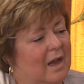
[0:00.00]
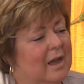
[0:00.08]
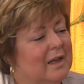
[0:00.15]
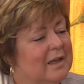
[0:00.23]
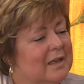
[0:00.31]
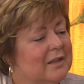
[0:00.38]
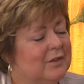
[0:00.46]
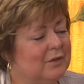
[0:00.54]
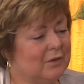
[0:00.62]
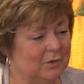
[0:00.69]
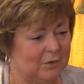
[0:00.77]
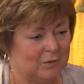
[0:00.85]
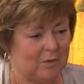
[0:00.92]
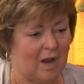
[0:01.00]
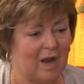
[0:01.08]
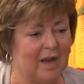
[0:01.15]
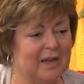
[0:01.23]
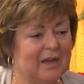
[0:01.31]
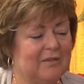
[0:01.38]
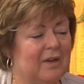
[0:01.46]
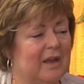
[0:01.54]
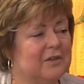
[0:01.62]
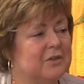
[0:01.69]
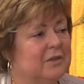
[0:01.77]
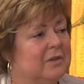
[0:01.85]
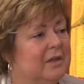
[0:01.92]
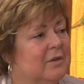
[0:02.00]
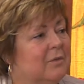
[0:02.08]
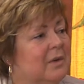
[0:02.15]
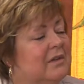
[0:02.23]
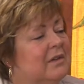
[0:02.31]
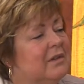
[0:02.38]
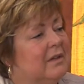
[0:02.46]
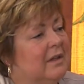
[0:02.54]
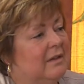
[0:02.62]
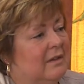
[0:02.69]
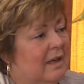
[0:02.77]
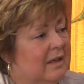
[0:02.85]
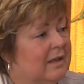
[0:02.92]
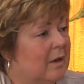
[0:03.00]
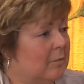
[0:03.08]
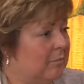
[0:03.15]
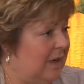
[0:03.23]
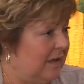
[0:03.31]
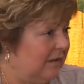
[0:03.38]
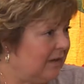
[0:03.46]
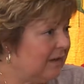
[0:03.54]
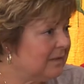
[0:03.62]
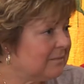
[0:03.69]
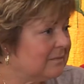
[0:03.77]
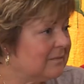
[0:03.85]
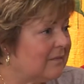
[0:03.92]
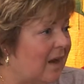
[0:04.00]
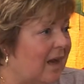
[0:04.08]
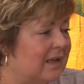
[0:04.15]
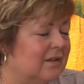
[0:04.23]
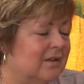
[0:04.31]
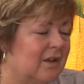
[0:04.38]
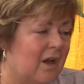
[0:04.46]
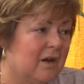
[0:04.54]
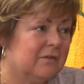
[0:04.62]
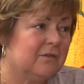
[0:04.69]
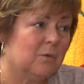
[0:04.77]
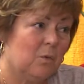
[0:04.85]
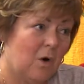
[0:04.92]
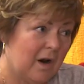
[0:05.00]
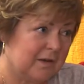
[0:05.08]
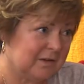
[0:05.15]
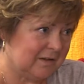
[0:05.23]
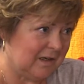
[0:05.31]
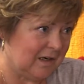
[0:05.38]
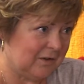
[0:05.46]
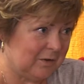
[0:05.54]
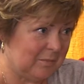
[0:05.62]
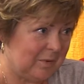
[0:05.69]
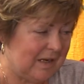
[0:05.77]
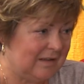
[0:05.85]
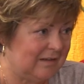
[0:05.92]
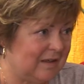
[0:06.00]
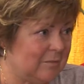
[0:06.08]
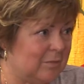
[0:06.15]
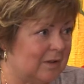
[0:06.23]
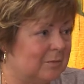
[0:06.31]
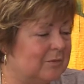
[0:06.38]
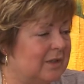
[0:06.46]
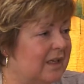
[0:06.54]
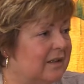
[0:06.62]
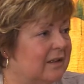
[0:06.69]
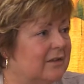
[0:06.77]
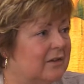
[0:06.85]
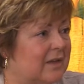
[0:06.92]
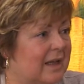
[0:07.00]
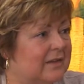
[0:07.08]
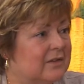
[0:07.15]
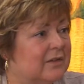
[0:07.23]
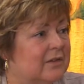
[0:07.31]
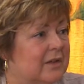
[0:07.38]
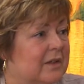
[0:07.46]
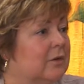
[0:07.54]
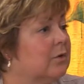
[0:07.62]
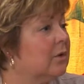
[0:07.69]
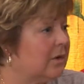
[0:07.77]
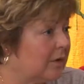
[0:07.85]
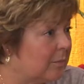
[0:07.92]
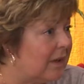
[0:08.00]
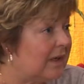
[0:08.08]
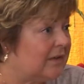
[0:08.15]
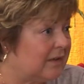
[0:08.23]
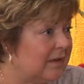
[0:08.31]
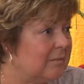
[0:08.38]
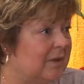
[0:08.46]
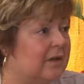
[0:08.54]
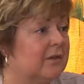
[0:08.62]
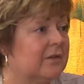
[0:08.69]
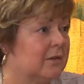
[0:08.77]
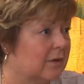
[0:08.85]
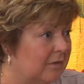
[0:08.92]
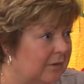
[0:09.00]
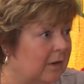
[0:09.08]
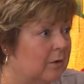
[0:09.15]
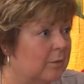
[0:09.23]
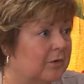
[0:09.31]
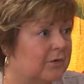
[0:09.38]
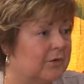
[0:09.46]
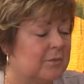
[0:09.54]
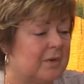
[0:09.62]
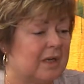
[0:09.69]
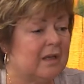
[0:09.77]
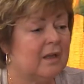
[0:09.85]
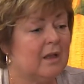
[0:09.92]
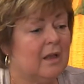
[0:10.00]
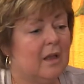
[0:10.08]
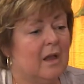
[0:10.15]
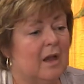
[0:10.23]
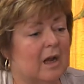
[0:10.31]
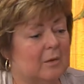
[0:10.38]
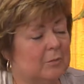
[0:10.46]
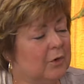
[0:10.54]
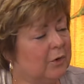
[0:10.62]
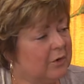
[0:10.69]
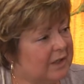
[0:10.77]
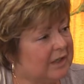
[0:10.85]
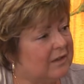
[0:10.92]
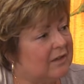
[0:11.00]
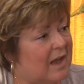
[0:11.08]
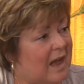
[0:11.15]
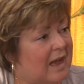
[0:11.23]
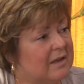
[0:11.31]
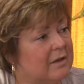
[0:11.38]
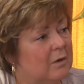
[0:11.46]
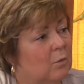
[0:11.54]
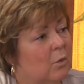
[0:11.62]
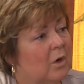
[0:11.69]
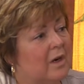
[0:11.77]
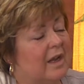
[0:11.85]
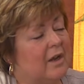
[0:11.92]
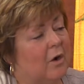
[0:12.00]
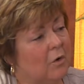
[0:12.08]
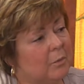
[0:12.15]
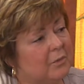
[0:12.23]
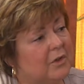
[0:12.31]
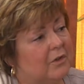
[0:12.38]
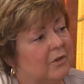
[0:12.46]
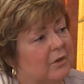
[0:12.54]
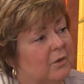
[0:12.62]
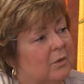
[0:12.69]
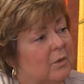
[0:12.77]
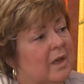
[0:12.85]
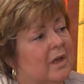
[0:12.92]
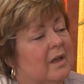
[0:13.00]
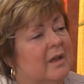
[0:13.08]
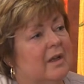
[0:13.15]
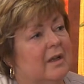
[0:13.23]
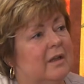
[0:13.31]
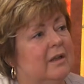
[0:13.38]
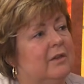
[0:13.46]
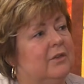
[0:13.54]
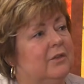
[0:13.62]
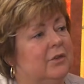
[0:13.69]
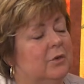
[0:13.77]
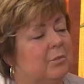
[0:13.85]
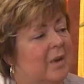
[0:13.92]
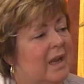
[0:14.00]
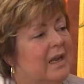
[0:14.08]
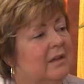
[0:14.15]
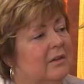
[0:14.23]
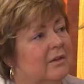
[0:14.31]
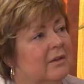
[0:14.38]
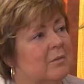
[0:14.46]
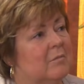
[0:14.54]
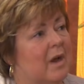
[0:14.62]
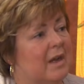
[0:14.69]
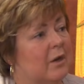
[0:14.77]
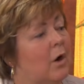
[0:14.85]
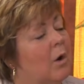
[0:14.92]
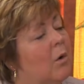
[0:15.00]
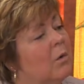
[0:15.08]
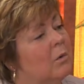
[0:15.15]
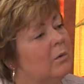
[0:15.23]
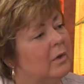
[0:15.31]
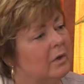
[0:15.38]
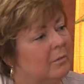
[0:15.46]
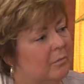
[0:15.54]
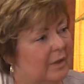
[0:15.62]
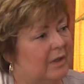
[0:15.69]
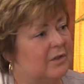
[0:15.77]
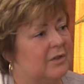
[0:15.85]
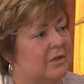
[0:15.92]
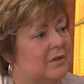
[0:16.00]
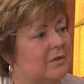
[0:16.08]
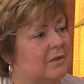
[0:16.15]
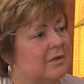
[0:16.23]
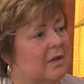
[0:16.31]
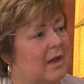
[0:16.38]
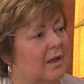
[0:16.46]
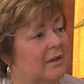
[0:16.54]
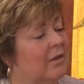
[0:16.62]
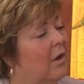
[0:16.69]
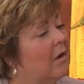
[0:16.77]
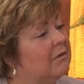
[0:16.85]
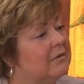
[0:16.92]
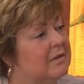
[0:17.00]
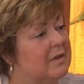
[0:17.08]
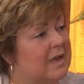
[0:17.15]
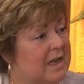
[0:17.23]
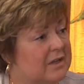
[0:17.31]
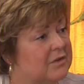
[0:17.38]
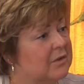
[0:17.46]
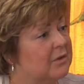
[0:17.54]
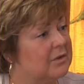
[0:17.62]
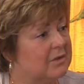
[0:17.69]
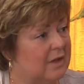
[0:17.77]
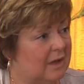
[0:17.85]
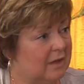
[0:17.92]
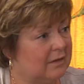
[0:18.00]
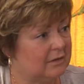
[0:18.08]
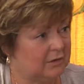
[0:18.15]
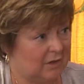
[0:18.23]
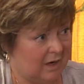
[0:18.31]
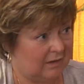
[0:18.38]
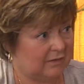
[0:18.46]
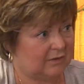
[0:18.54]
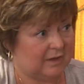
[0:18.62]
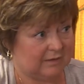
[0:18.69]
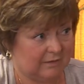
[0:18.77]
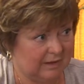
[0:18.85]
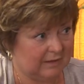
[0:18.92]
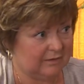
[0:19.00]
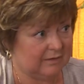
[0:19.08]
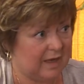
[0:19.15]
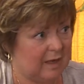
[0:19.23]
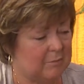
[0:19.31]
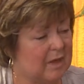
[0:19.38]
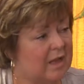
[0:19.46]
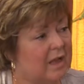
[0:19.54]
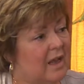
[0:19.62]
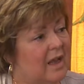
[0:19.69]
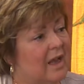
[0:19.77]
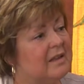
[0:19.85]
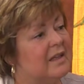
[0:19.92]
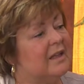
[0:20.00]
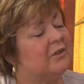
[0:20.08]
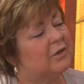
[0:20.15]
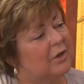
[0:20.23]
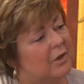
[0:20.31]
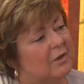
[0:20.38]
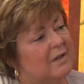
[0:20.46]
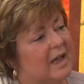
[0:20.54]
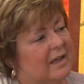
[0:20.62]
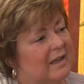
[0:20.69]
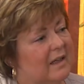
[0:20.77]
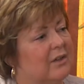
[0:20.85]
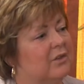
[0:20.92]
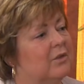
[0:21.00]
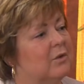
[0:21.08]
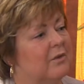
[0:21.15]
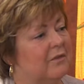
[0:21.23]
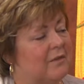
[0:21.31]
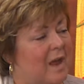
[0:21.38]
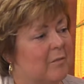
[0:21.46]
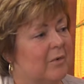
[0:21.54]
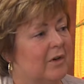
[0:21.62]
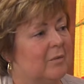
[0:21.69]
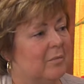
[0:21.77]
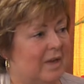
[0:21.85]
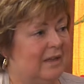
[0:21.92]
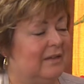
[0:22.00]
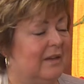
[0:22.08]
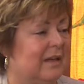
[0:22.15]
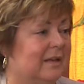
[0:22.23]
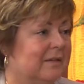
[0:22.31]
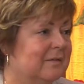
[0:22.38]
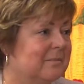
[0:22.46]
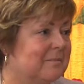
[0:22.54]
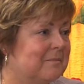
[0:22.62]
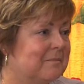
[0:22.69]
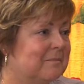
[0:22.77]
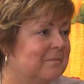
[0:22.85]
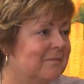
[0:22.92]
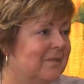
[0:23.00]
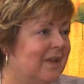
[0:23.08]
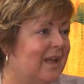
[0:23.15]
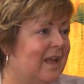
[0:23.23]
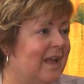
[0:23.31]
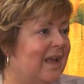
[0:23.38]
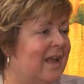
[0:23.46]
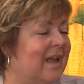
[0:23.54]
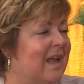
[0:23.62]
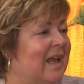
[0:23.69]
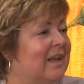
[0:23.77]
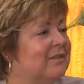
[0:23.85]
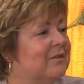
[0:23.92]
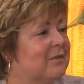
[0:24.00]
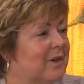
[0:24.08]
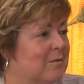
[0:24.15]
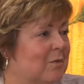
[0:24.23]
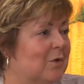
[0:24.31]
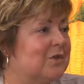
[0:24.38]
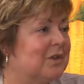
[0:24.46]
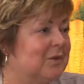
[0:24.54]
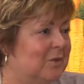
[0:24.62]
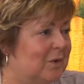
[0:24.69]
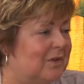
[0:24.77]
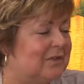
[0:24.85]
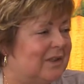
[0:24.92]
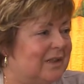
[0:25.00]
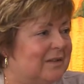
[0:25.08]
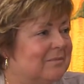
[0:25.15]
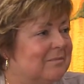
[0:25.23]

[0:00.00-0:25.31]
I do. I have actually recently taken up painting. I love watercolor painting, but I'm taking classes in acrylic painting because they're available to me. I'm learning a lot. What I hope to do is to paint my own pictures. I love nature's shots and landscape, and then turn that into a fabric painting and free motion quilt it.